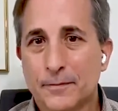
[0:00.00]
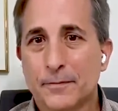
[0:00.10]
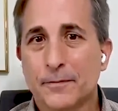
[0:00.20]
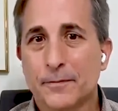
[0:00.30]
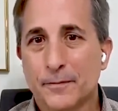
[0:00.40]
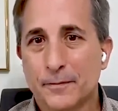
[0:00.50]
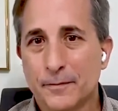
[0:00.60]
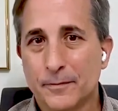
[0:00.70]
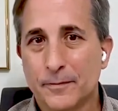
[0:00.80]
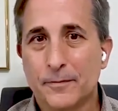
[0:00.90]

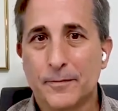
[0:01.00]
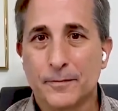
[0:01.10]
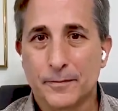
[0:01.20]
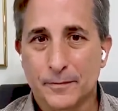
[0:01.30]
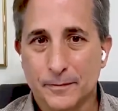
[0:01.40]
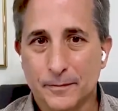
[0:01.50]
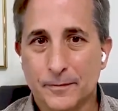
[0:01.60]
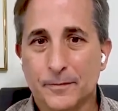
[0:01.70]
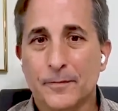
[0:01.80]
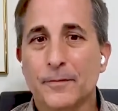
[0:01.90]

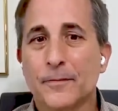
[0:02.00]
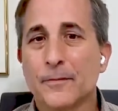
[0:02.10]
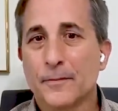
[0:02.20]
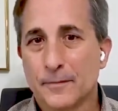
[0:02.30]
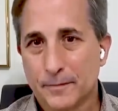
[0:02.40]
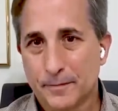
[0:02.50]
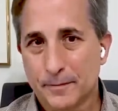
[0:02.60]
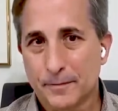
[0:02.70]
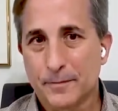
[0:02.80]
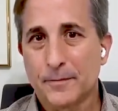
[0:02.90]

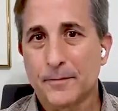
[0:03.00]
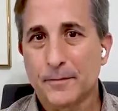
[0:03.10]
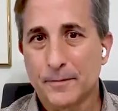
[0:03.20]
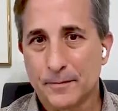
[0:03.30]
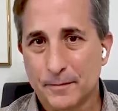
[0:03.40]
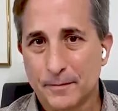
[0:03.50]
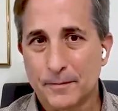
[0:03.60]
[no speech]